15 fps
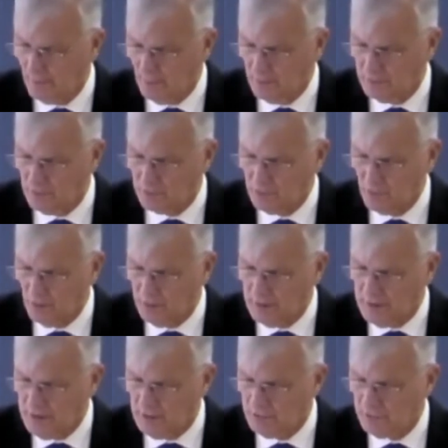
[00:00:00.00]
draw near
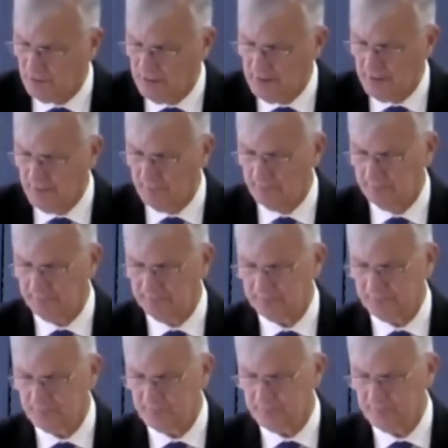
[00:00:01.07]
to him.
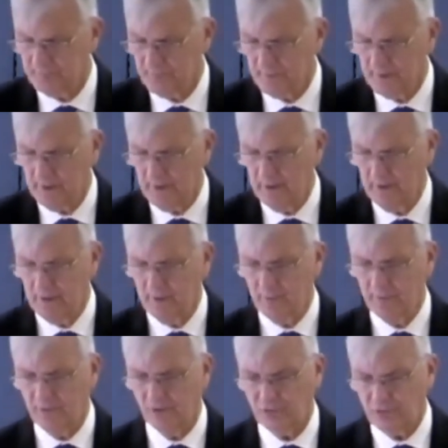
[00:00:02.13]

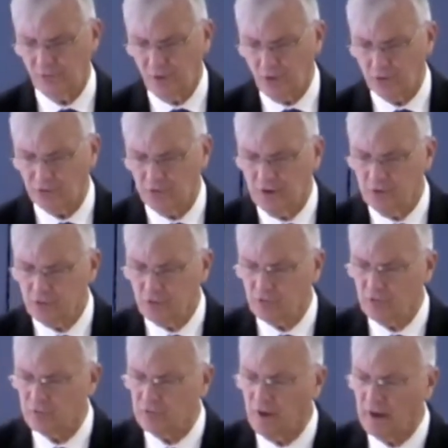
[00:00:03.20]
These false teachers have
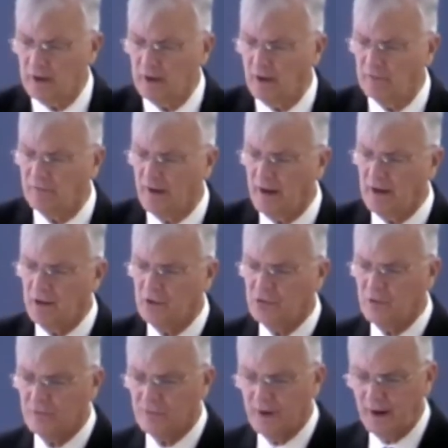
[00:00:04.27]
taken advantage of
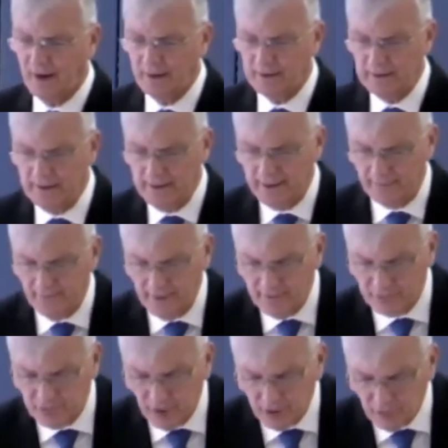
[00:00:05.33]
that, and they have
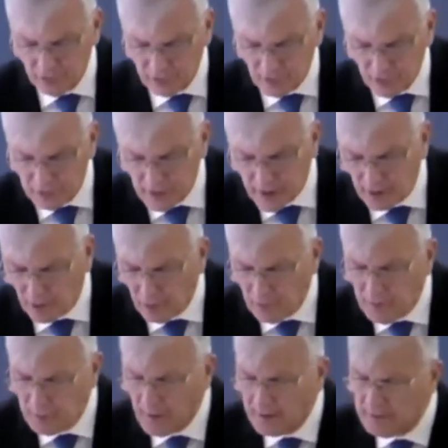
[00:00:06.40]
done so not only by
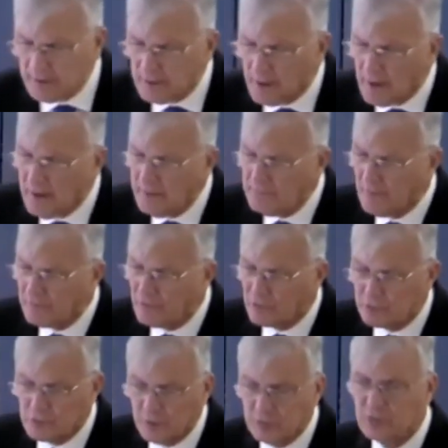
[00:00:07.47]
denying that the
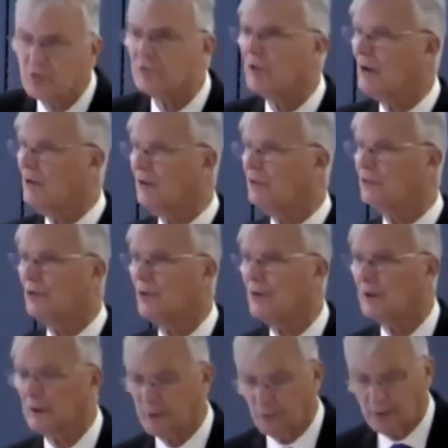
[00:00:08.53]
scriptures are historically
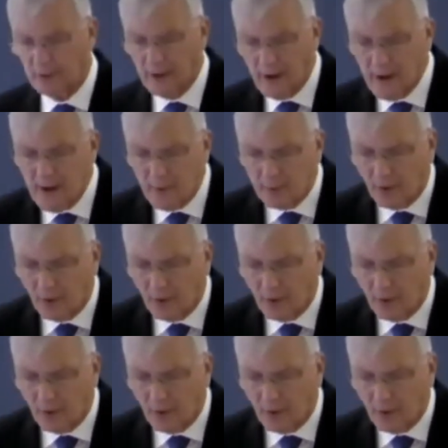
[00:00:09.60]
reliable,